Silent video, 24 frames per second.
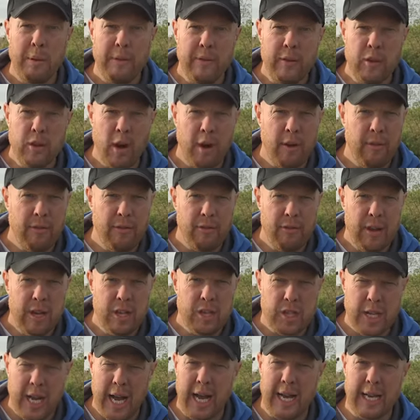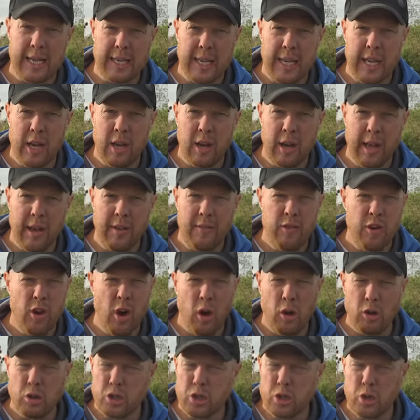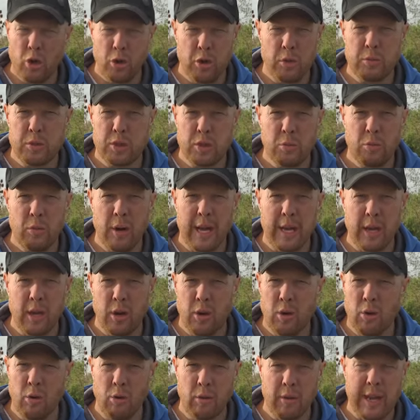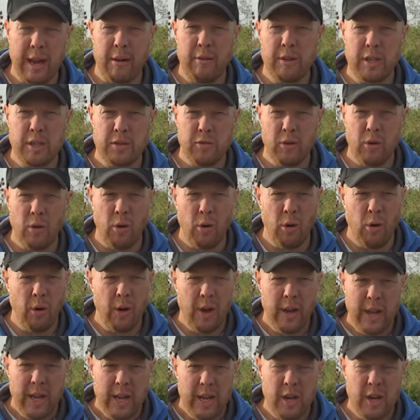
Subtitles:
If you've got a fridge, ideal. If not, store them somewhere cool, garage floor,